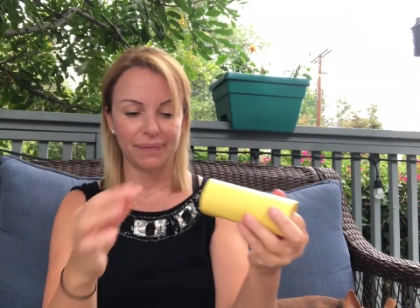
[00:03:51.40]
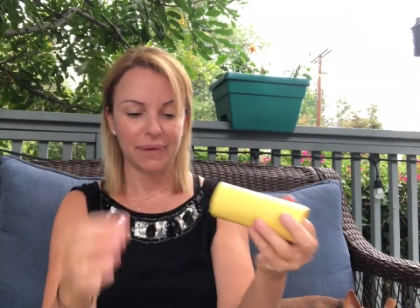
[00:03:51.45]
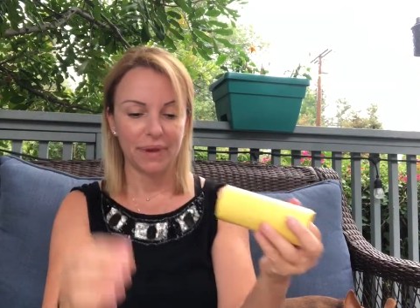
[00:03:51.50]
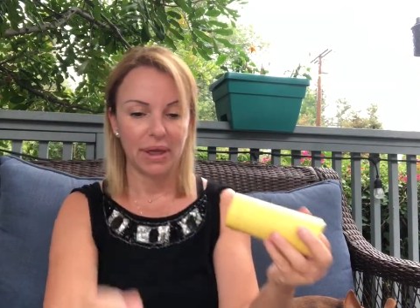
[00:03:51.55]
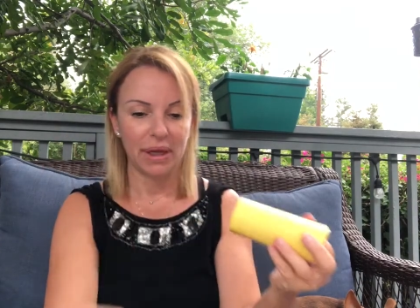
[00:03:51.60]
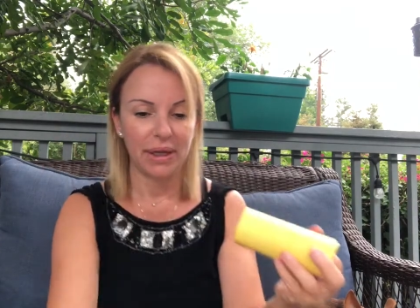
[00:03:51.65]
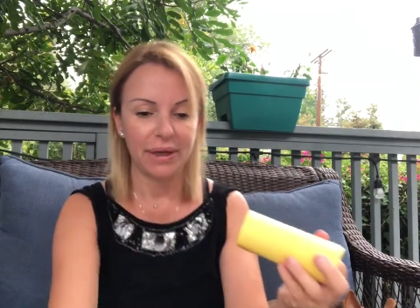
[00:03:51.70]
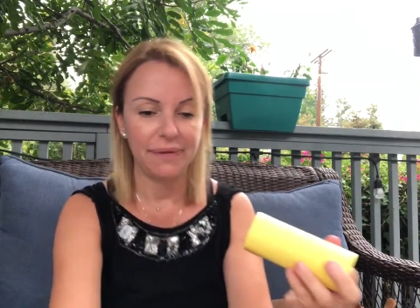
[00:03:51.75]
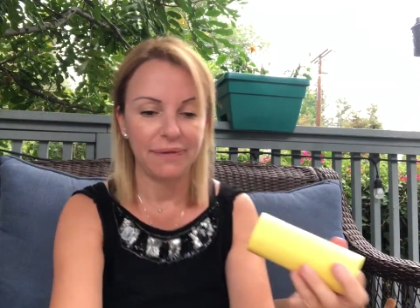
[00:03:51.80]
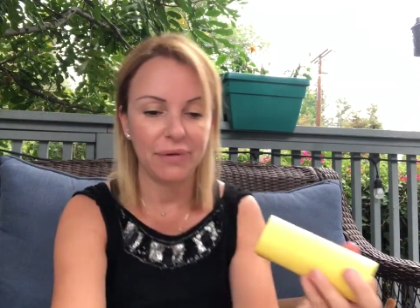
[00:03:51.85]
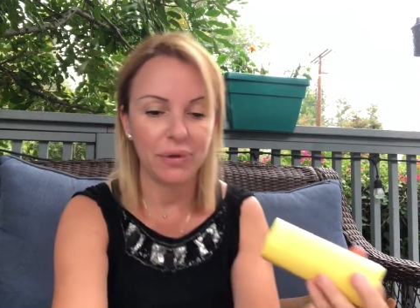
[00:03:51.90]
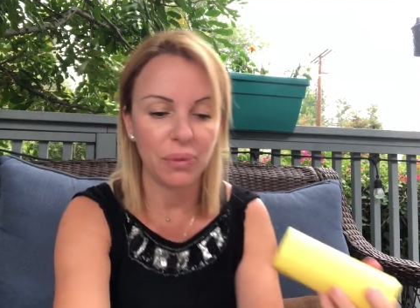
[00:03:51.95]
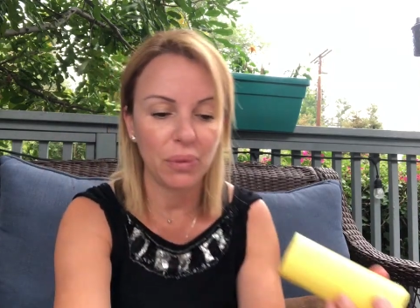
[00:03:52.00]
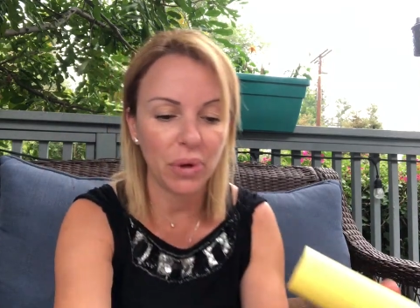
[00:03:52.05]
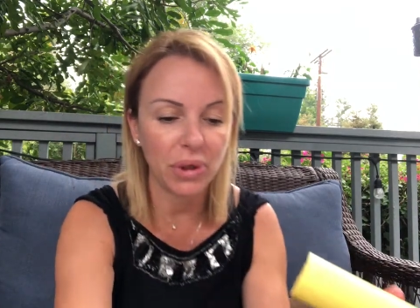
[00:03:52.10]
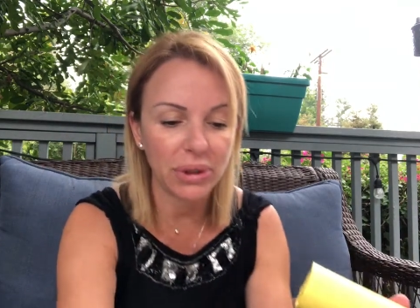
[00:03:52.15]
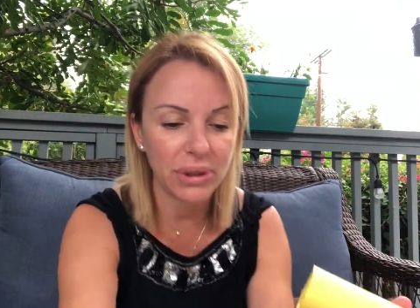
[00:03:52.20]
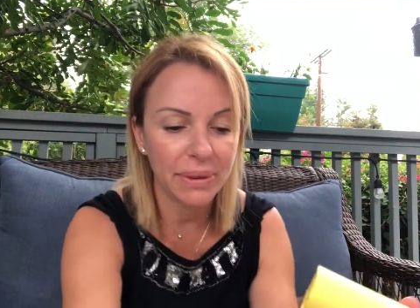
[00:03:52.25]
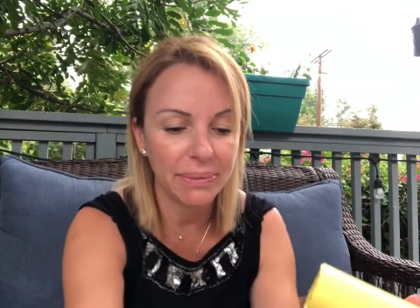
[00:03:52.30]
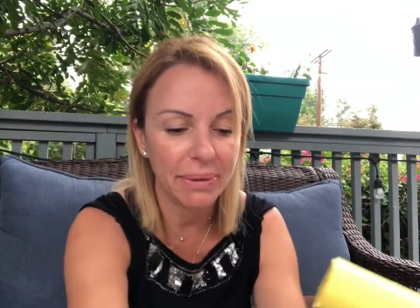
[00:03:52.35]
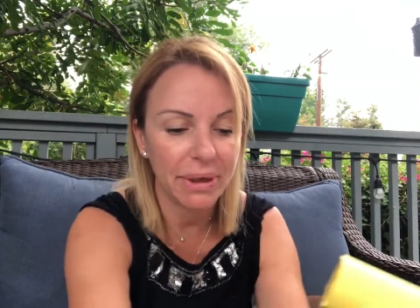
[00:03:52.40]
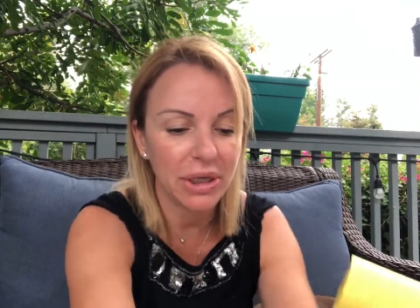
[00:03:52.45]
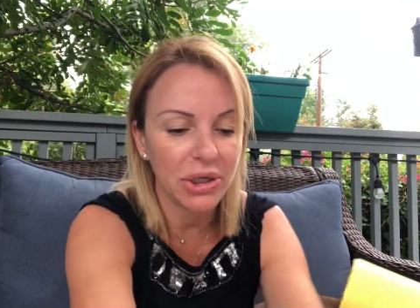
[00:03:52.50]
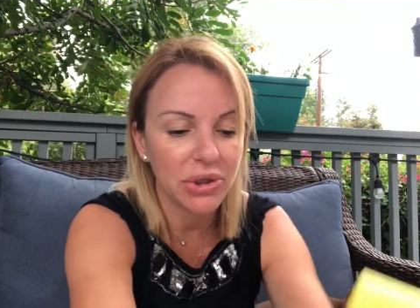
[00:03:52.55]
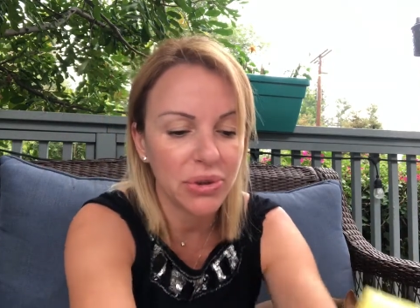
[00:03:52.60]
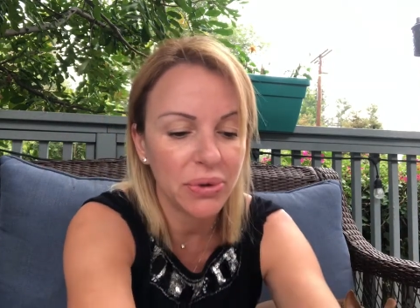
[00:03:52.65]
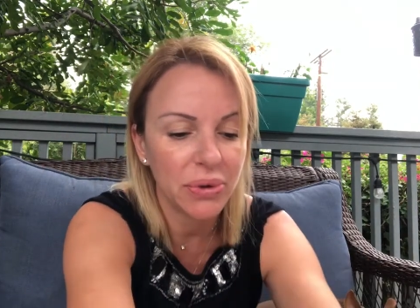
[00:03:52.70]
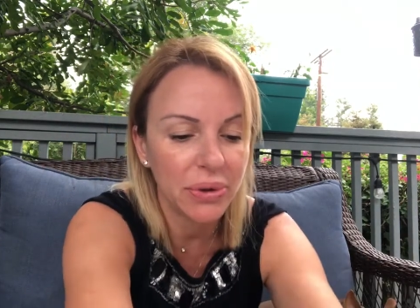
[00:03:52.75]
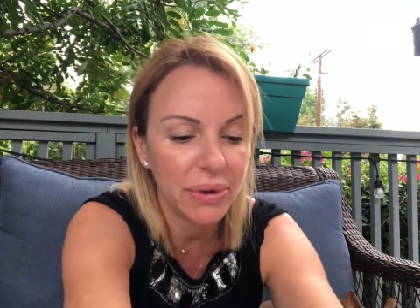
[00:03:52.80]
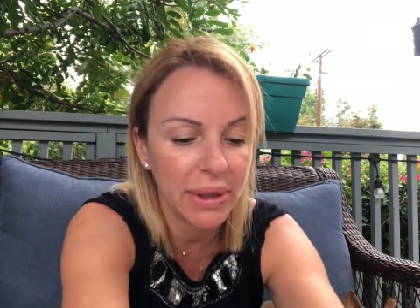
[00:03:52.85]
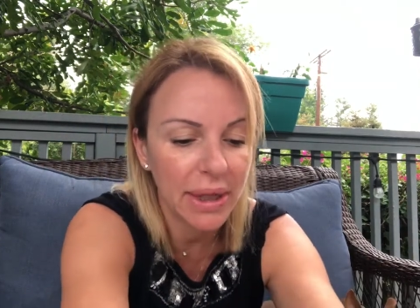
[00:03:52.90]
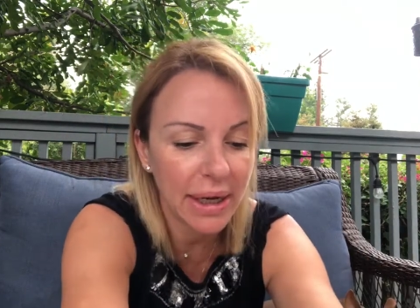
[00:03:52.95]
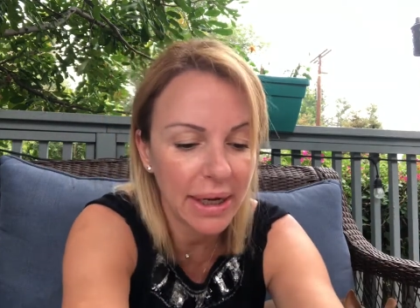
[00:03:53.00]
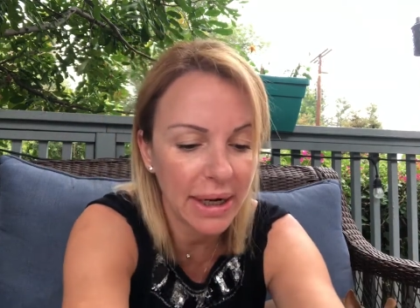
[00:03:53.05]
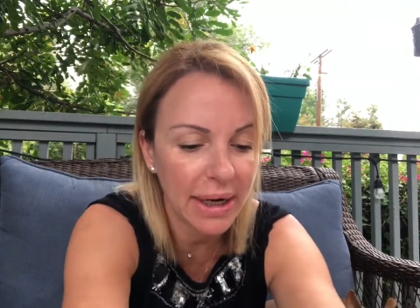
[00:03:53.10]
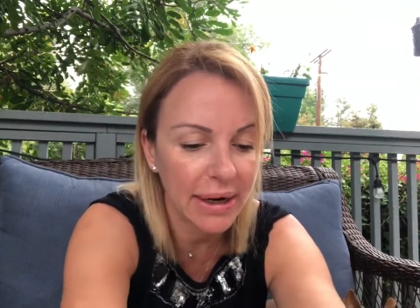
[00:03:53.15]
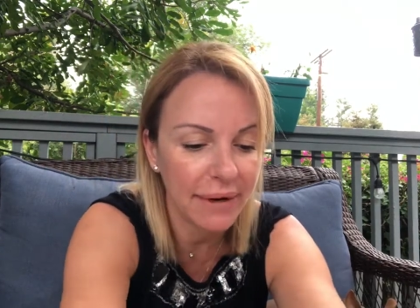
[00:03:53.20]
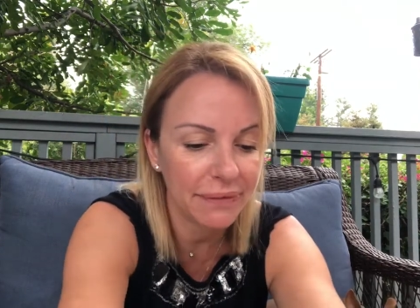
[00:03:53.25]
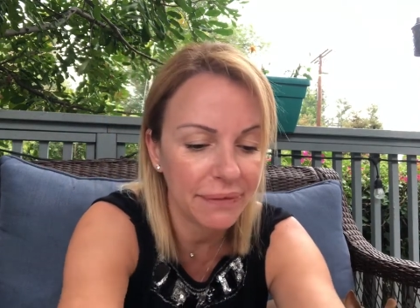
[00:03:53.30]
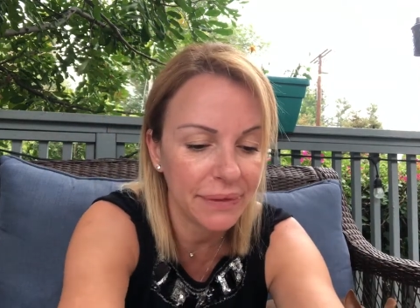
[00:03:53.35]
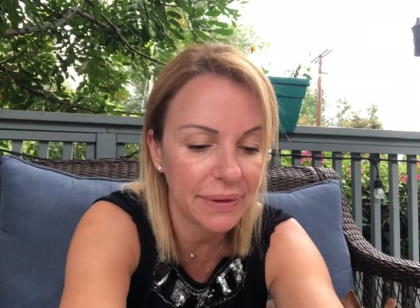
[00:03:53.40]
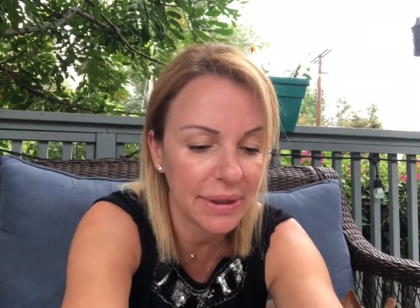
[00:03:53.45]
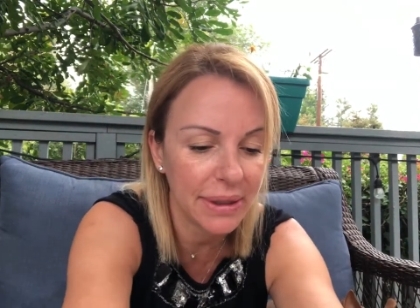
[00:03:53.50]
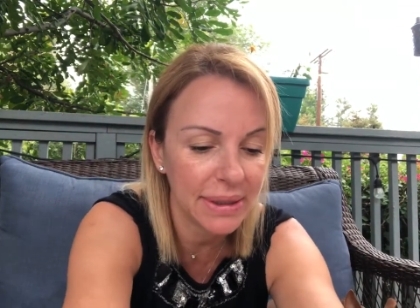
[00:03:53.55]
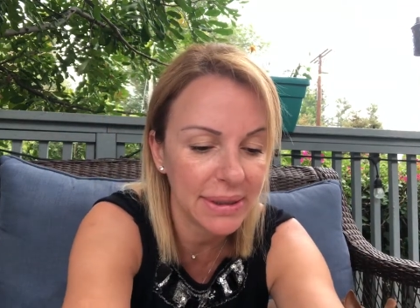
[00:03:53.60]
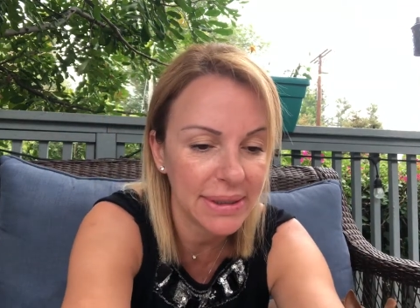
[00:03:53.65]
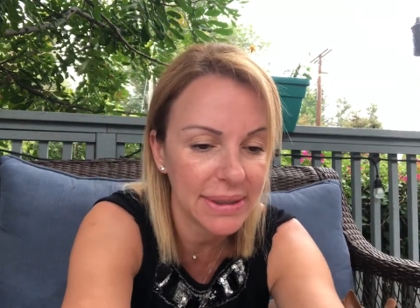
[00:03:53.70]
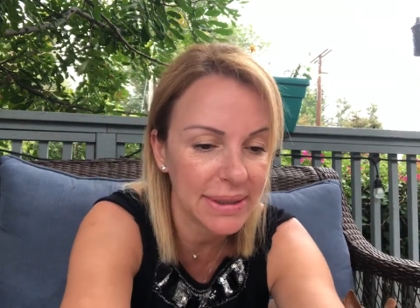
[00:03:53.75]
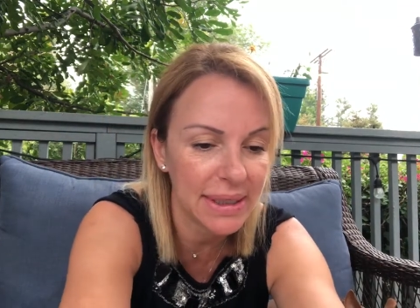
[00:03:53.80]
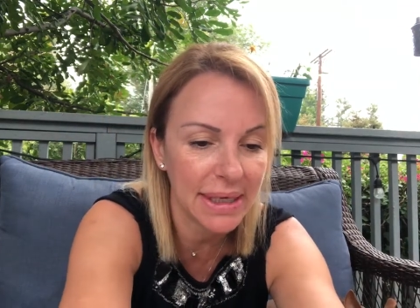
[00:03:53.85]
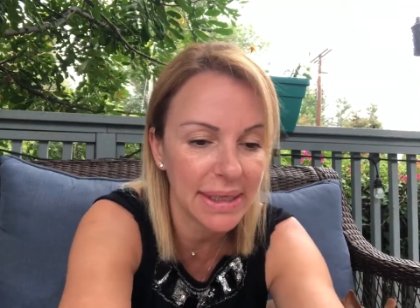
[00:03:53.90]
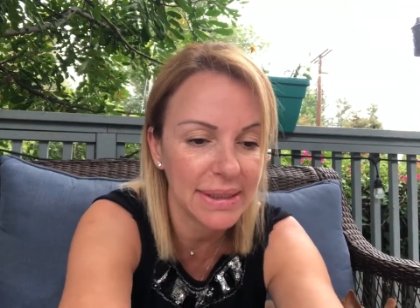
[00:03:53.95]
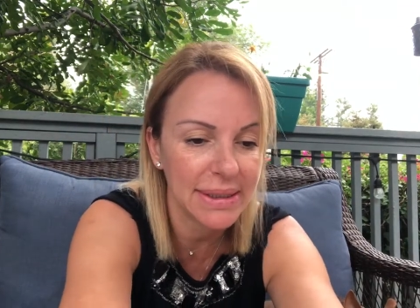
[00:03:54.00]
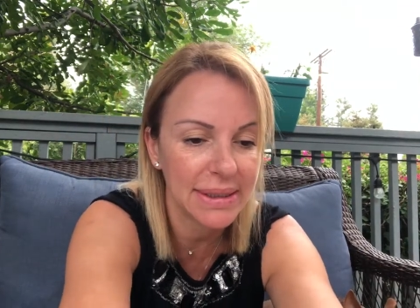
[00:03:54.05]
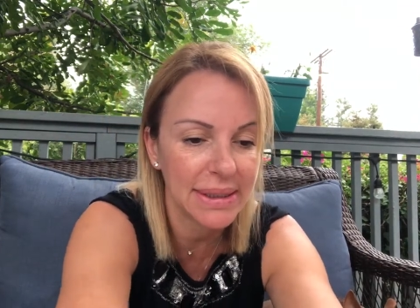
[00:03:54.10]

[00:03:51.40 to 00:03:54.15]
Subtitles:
And if you want to make sure that everything stays